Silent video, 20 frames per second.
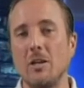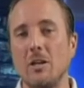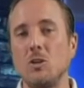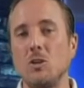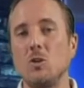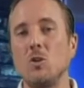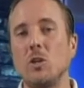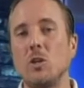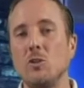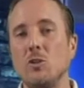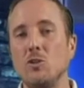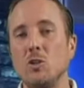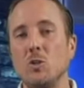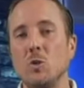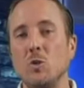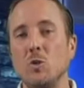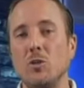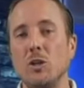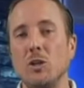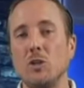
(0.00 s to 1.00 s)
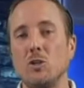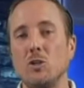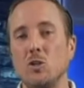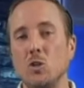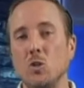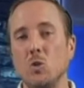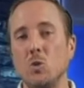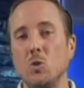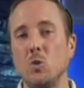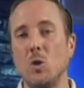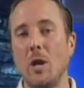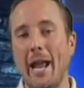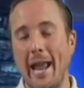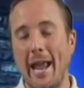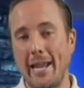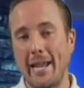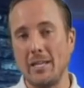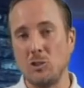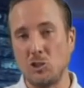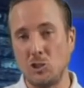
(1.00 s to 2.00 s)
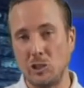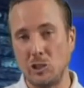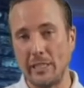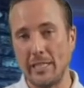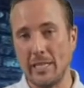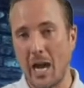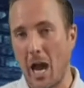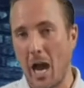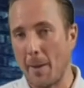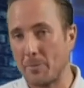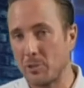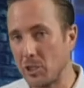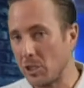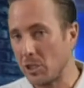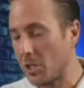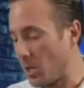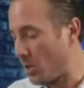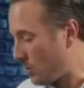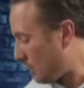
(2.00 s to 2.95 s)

You can do the UAG option code.